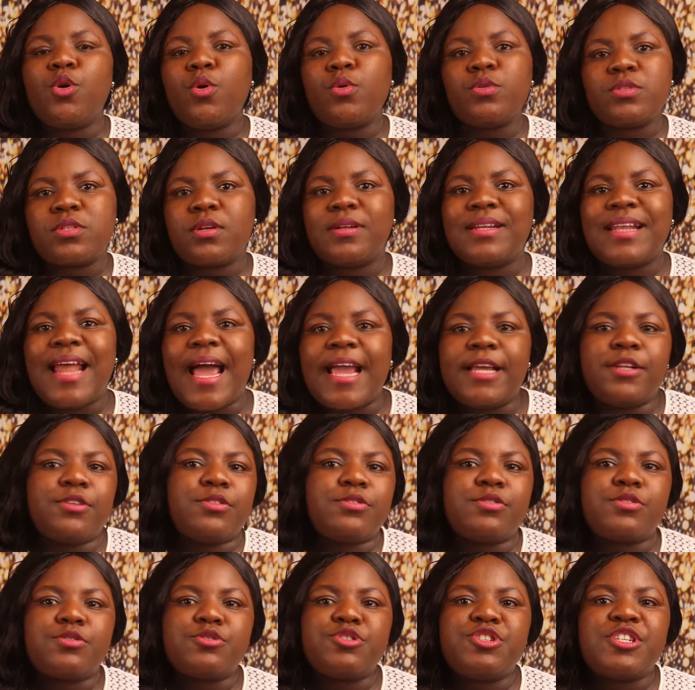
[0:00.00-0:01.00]
goes online
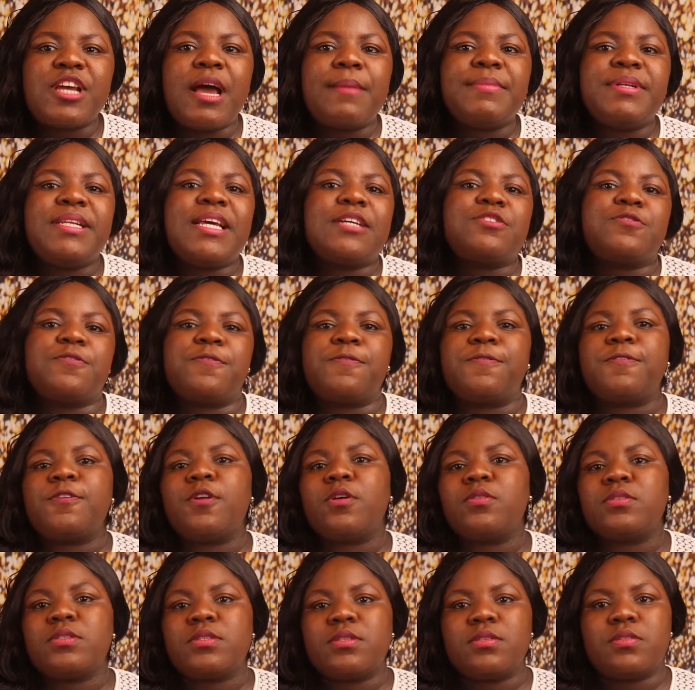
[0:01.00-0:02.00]
on social media to
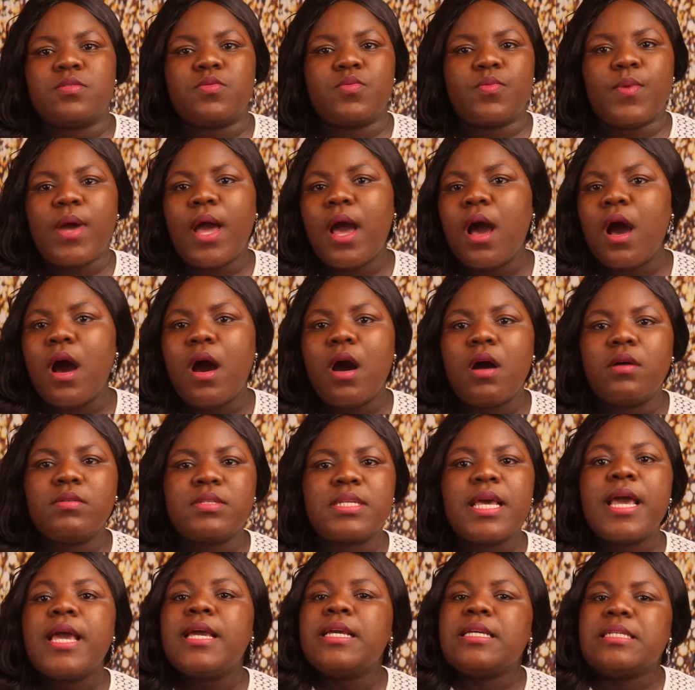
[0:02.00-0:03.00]
flaunt his wealth,